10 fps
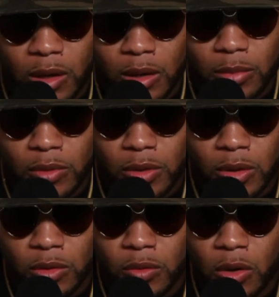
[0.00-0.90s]
humble,
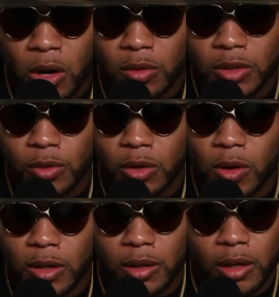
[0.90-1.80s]
you always want to
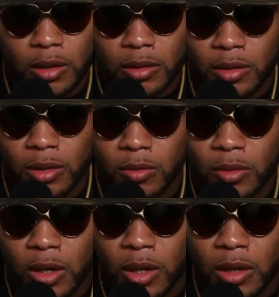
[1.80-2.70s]
go out there and,
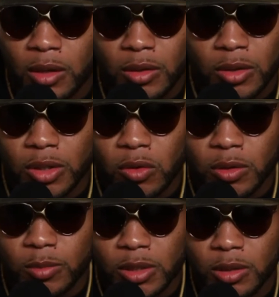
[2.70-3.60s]
show
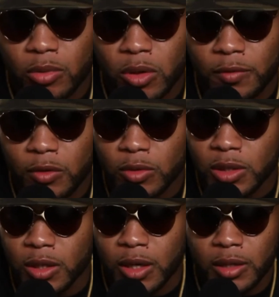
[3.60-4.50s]
as much support if you was
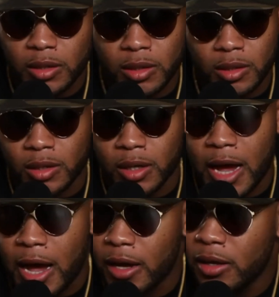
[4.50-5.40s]
the
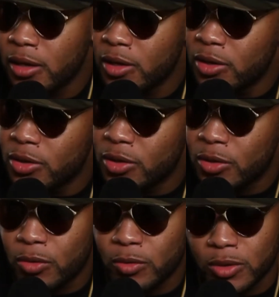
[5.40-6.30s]
guy,
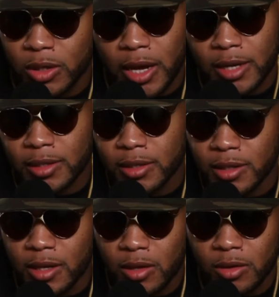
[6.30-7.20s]
who has the
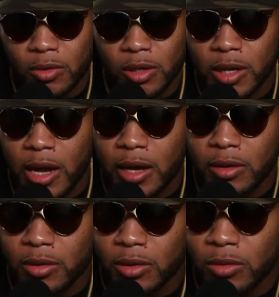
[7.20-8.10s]
attention, or the guy,
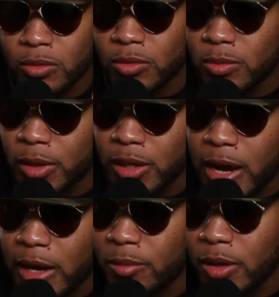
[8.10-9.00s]
who's being the
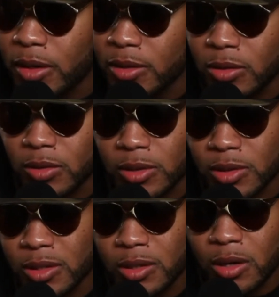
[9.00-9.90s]
hype man. So it's
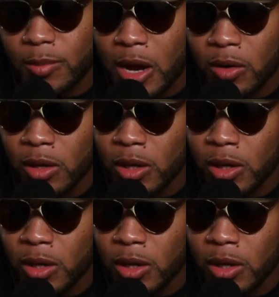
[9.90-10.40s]
just all about,